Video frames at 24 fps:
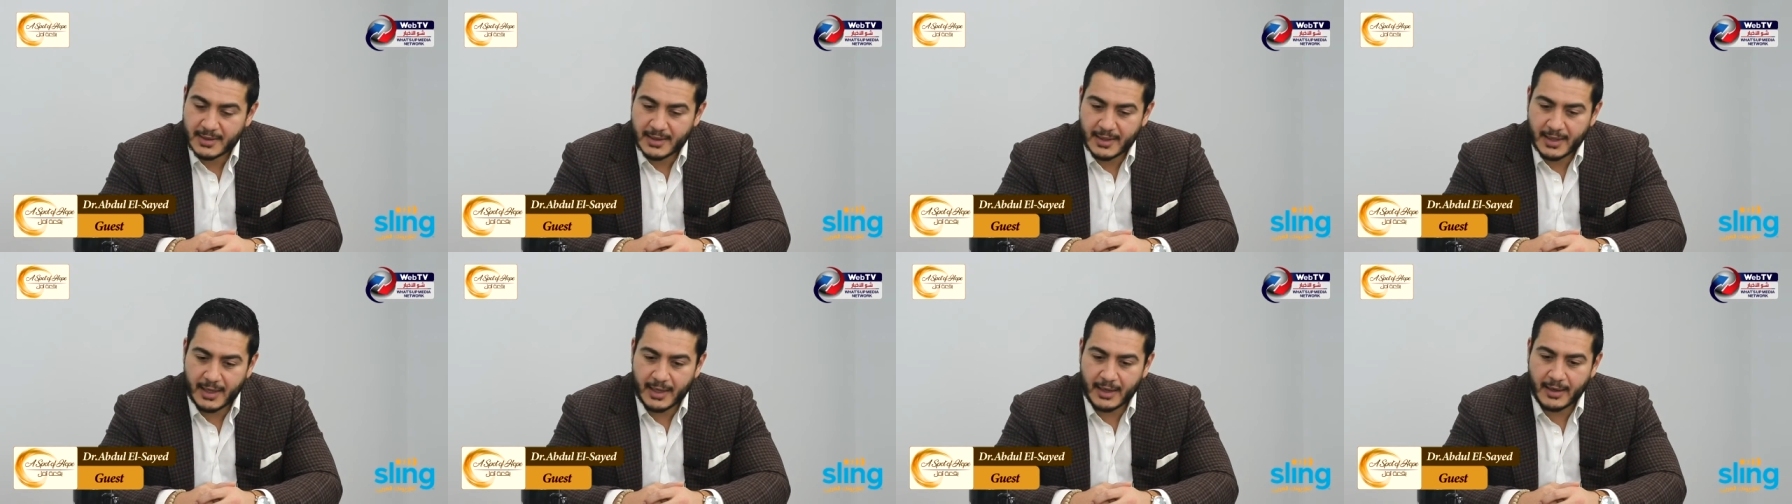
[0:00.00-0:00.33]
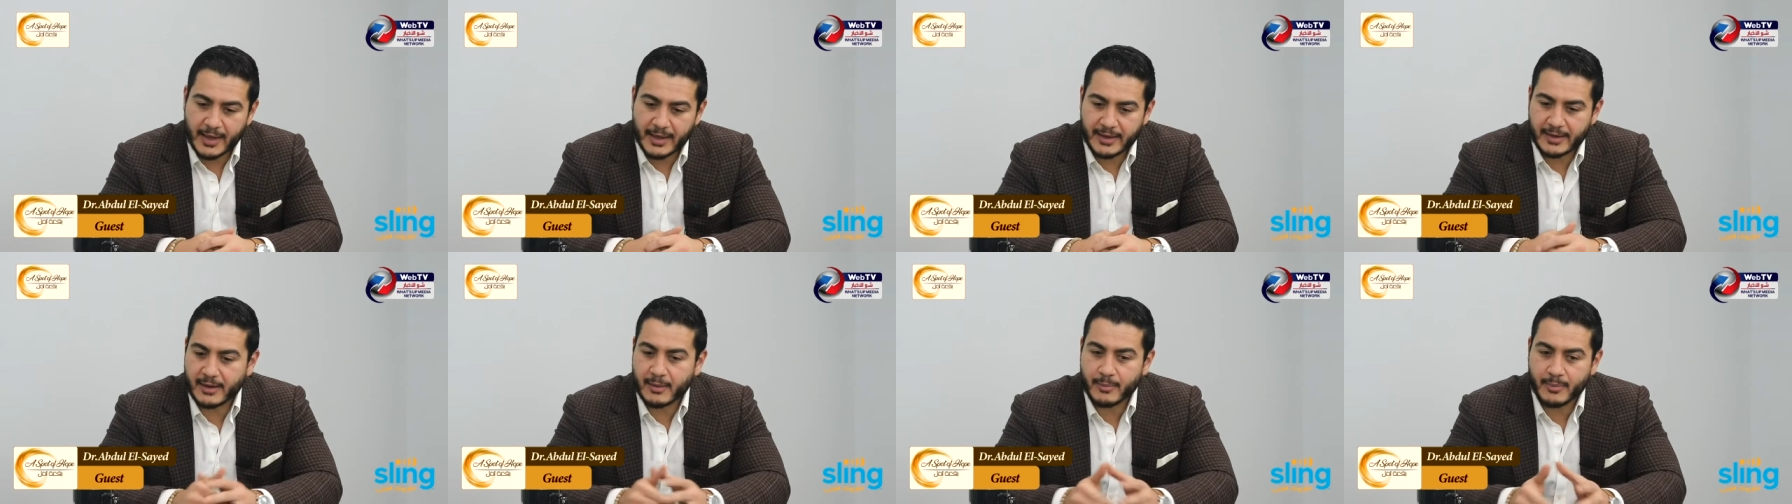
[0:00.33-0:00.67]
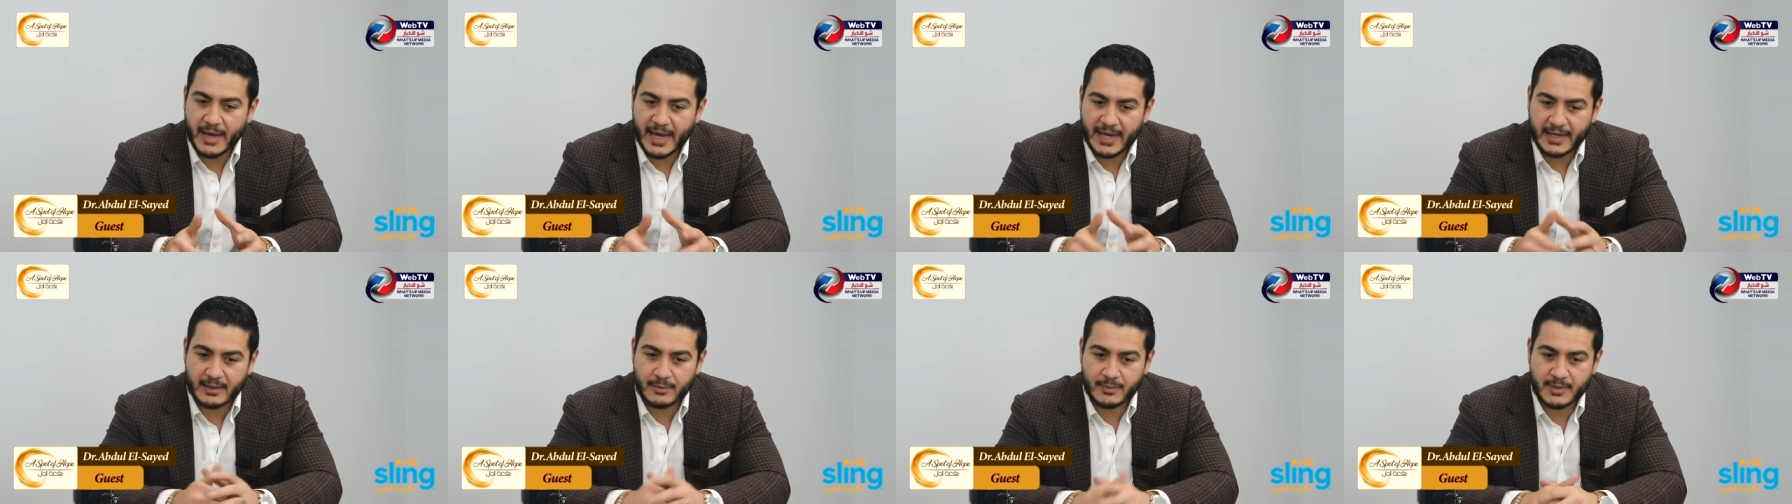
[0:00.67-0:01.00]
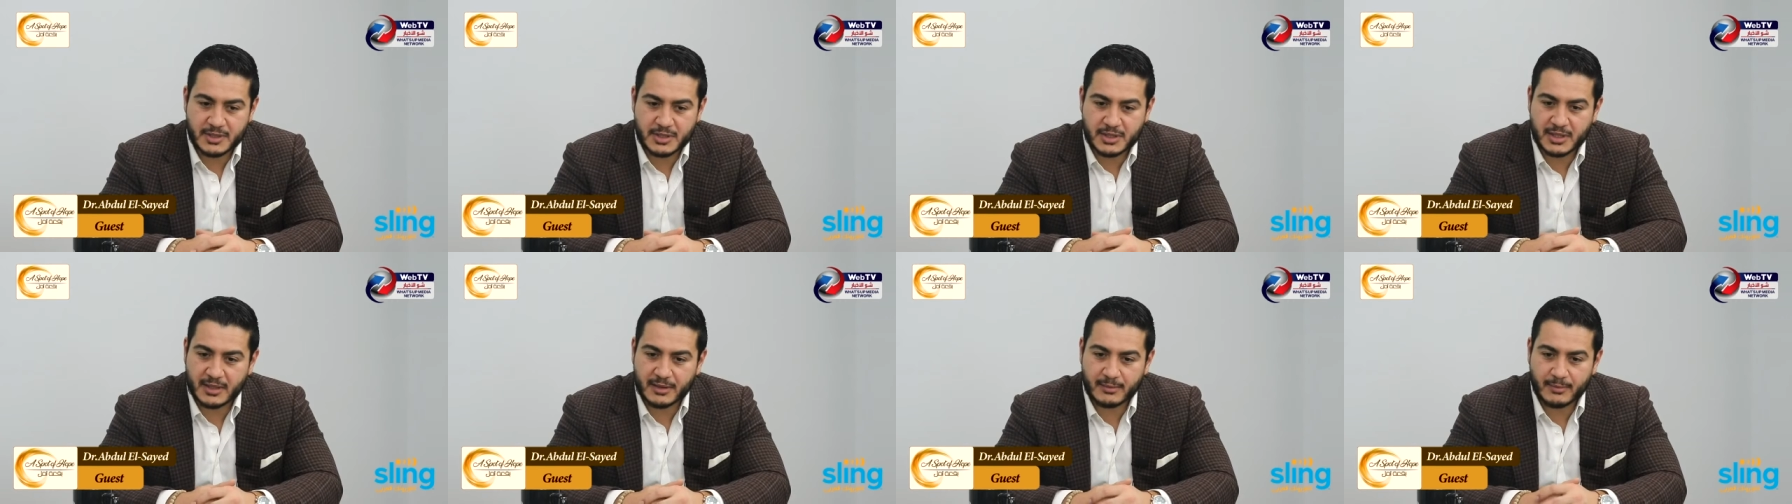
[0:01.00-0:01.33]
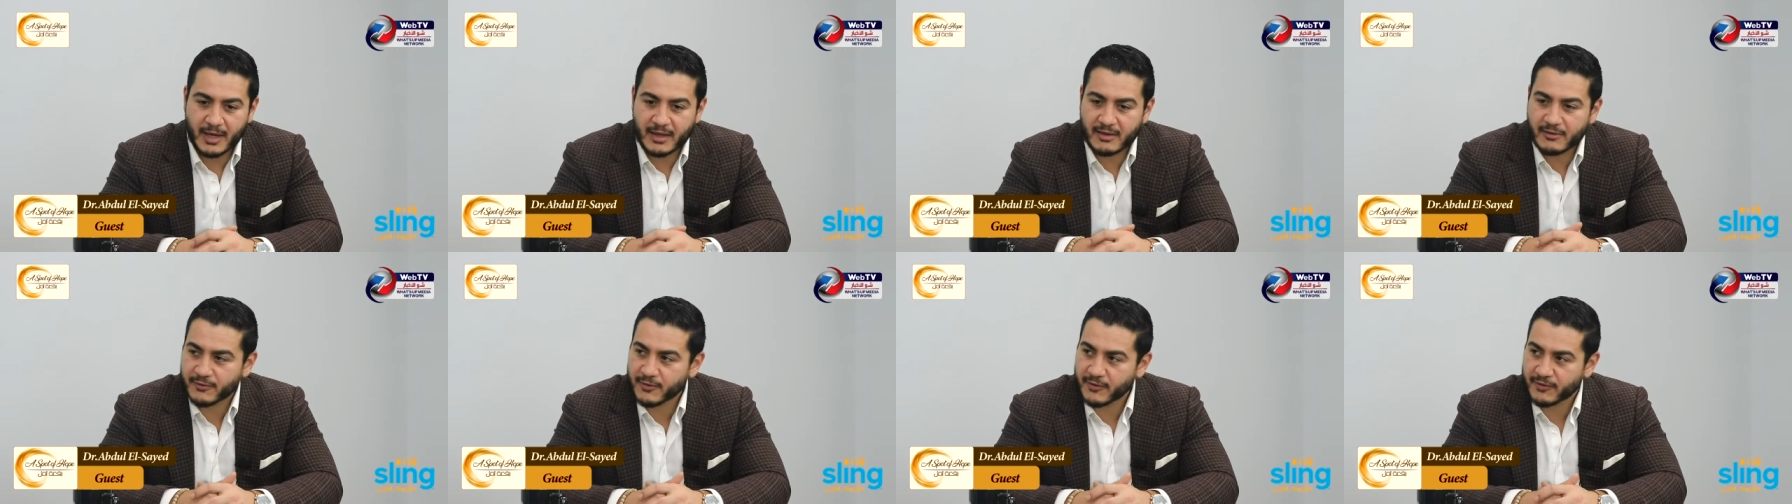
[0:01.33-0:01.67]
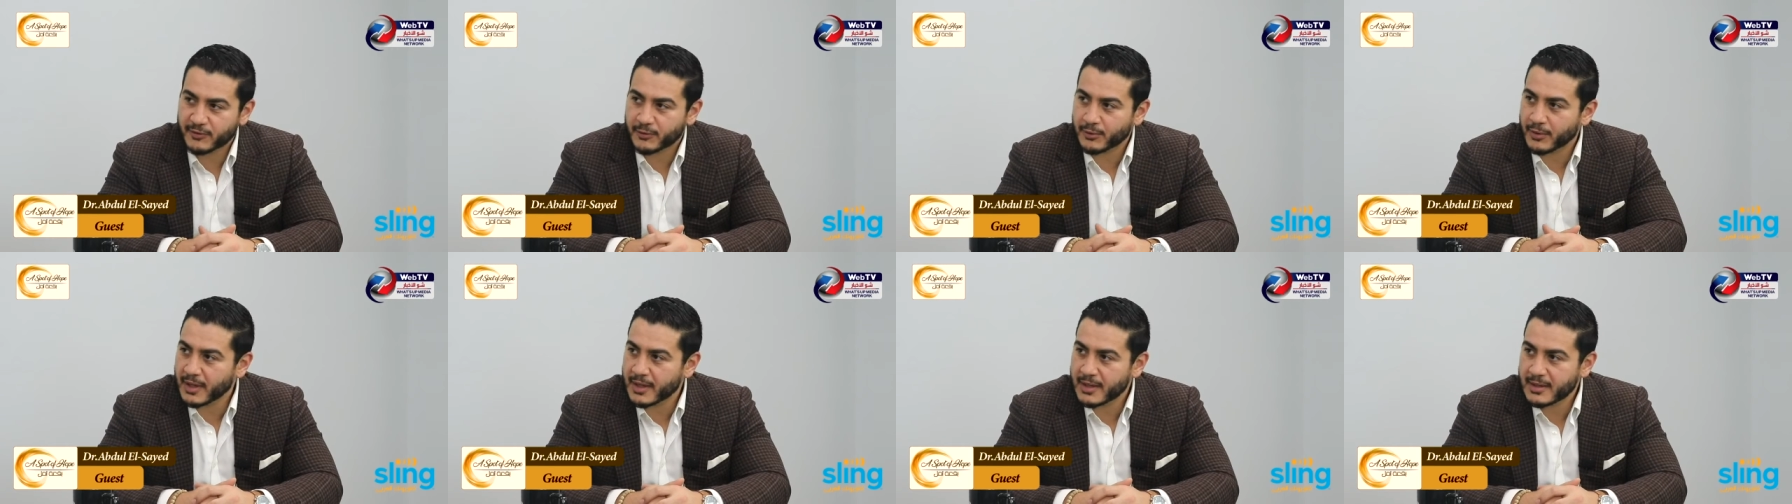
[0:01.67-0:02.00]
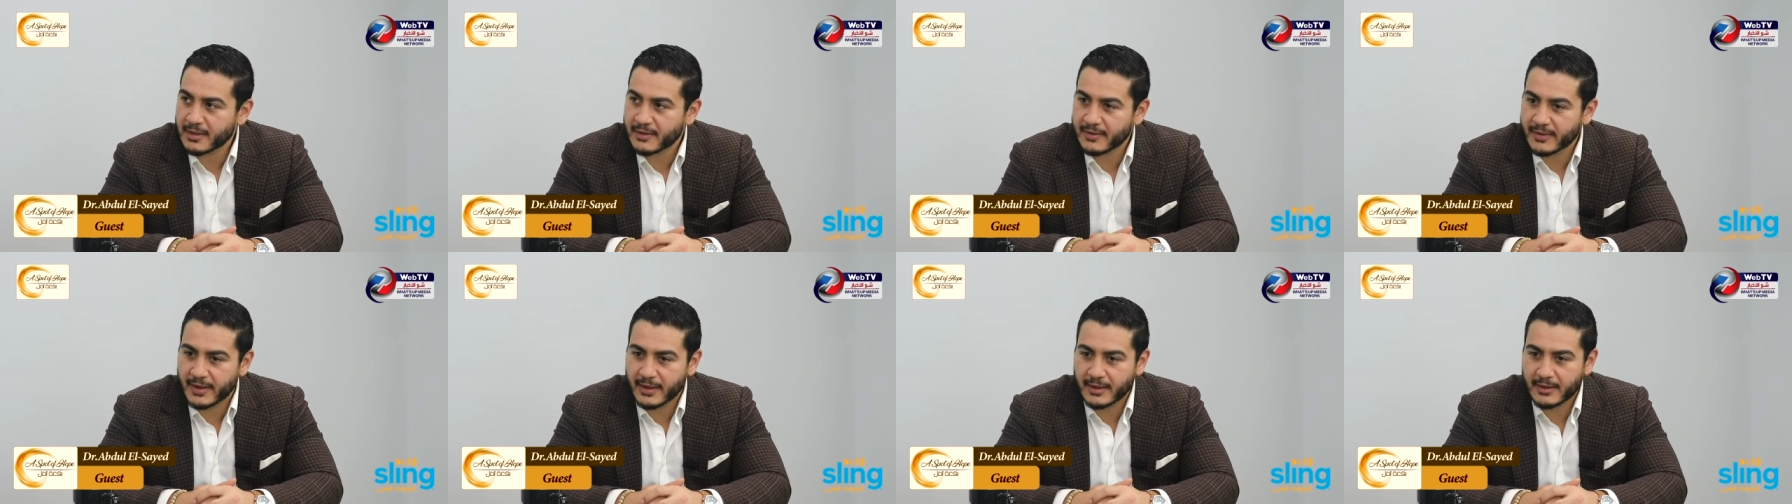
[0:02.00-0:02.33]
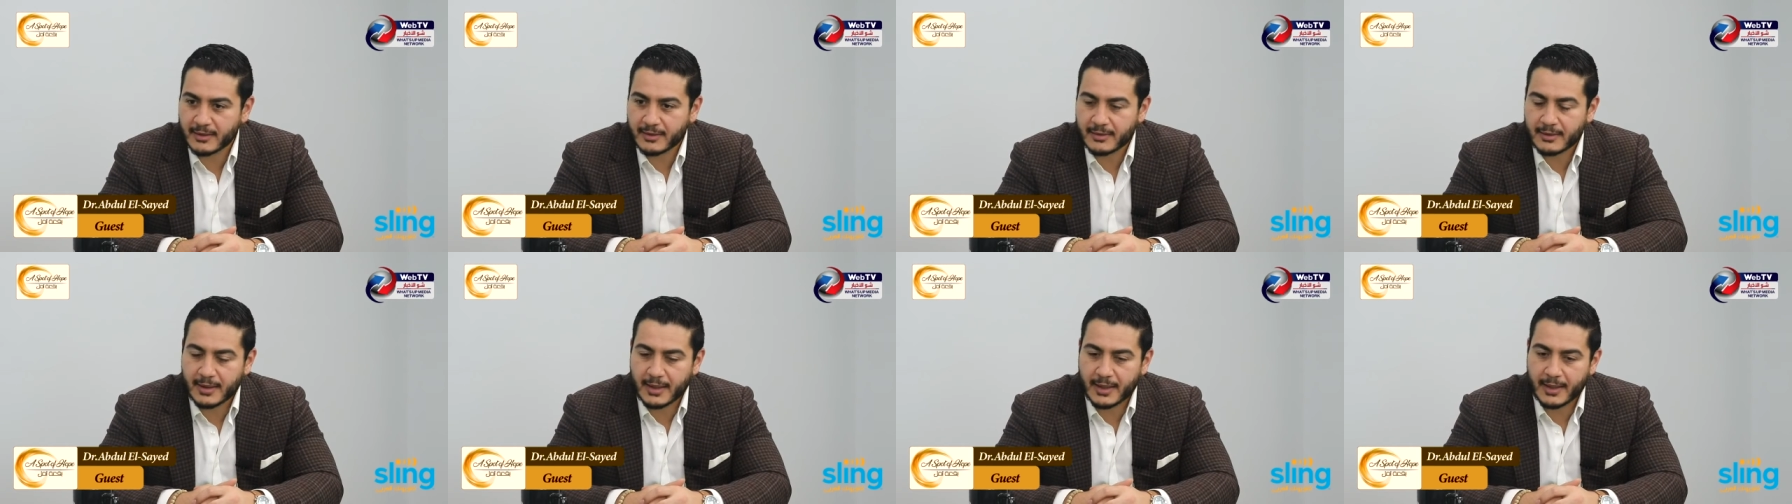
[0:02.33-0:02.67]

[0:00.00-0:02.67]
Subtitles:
Ended up back in Michigan by the 5th grade, and then